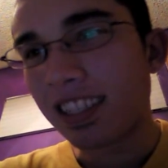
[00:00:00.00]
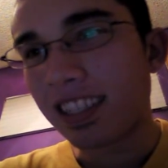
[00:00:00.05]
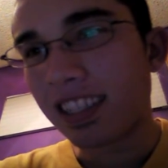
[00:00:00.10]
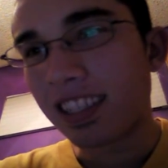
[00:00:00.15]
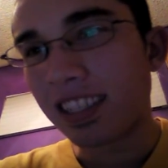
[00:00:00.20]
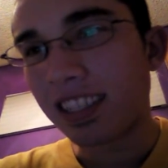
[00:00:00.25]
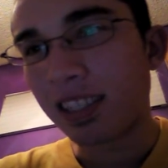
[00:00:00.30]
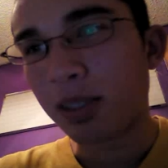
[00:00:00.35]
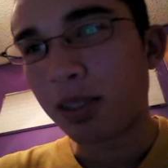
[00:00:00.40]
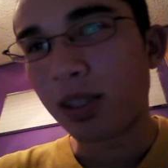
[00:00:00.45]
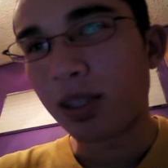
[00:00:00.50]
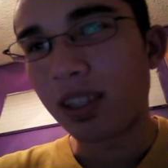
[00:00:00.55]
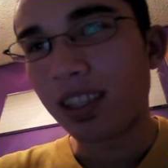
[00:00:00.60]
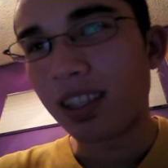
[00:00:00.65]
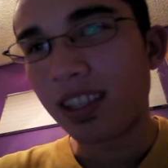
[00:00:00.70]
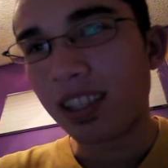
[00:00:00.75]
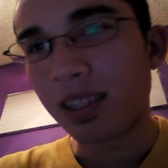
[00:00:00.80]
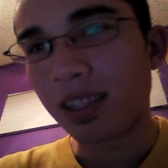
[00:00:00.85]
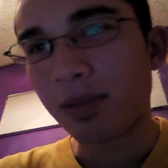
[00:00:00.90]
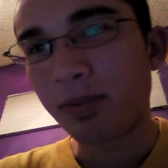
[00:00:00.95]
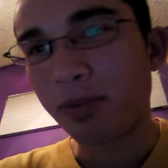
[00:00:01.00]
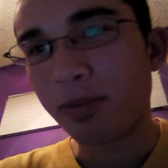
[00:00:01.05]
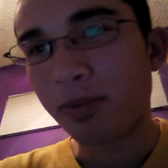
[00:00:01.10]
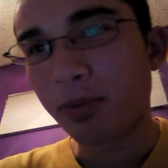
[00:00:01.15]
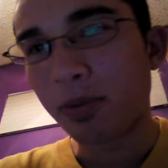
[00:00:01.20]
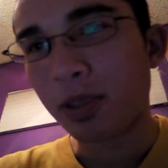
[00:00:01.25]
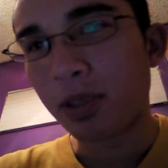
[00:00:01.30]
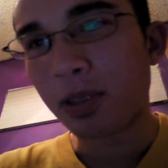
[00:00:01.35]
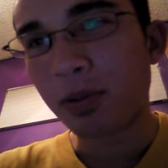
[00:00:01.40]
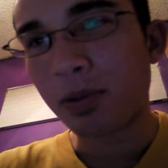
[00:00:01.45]

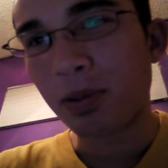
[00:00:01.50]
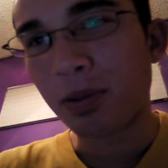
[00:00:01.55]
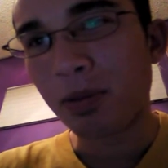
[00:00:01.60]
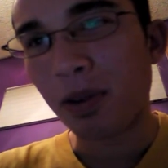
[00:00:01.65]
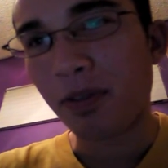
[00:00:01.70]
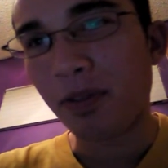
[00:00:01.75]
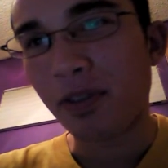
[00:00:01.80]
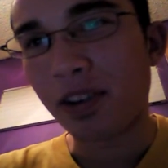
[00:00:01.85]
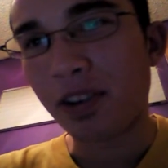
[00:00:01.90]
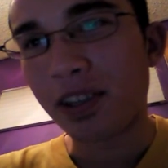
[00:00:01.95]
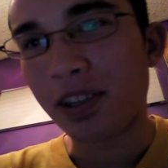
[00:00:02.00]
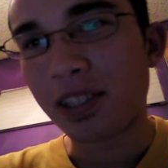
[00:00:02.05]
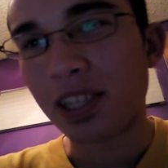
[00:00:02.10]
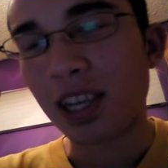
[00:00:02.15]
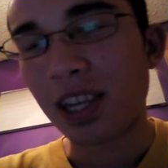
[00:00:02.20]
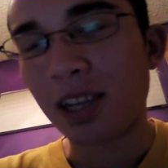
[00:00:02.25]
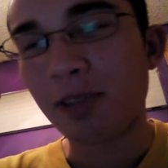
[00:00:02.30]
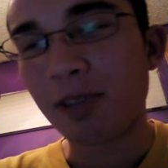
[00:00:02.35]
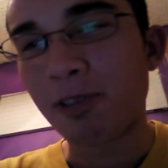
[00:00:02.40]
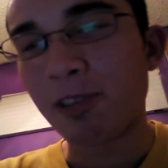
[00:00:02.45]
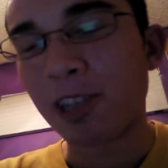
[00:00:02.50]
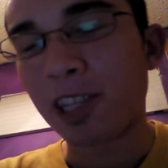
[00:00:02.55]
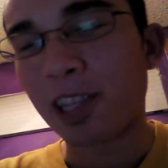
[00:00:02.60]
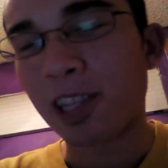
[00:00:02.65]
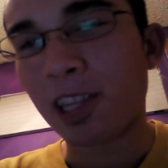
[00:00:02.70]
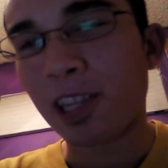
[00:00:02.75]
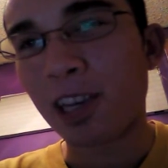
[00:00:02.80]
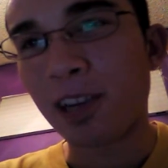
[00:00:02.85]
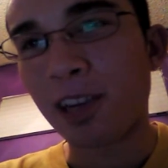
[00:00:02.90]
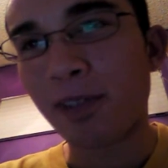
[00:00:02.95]
This will be my first time with
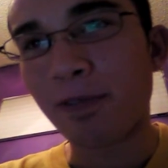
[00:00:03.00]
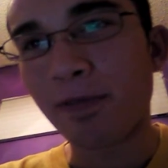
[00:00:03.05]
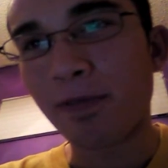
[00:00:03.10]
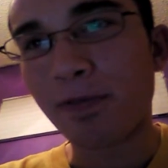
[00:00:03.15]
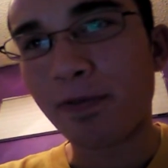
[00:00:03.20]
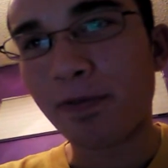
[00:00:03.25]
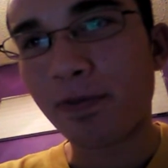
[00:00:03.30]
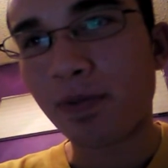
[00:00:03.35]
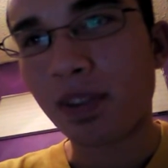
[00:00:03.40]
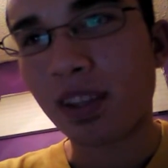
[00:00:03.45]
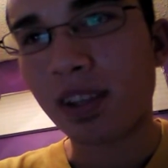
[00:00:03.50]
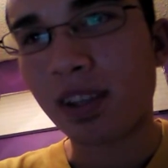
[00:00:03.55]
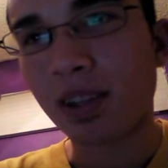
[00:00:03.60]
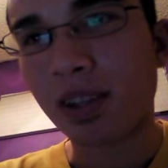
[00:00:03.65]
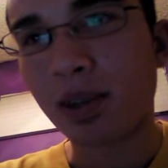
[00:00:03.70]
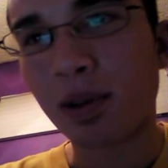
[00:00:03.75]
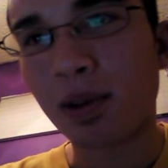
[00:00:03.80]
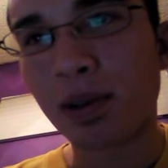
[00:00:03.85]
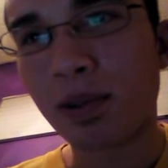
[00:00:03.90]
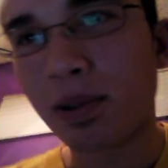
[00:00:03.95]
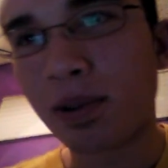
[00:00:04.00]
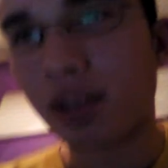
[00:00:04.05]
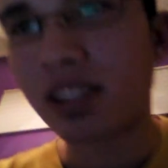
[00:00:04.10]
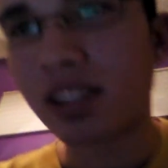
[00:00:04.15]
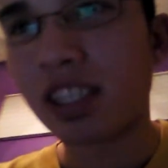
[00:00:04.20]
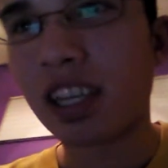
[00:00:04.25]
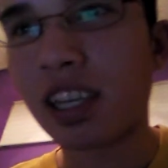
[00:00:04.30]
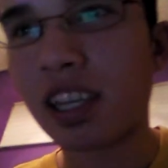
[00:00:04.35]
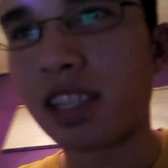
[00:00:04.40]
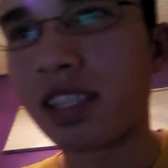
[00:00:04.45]
going through a
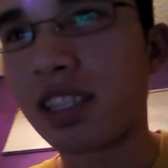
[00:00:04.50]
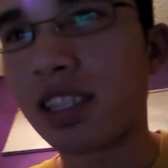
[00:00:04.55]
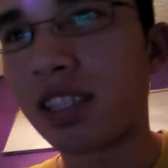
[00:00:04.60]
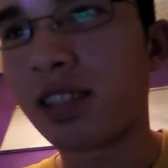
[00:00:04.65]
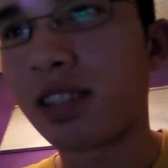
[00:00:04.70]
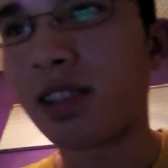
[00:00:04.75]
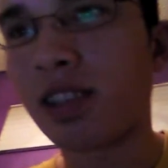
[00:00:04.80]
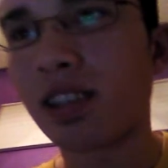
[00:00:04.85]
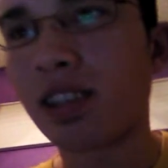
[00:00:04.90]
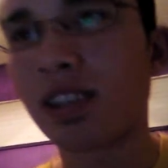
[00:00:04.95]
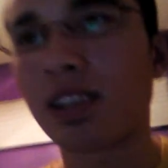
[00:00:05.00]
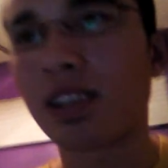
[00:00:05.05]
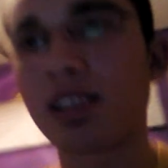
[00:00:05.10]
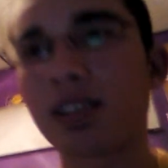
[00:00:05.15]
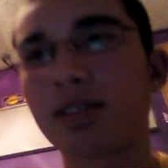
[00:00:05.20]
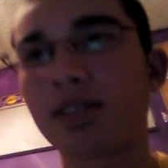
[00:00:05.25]
change in Yu-Gi-Oh!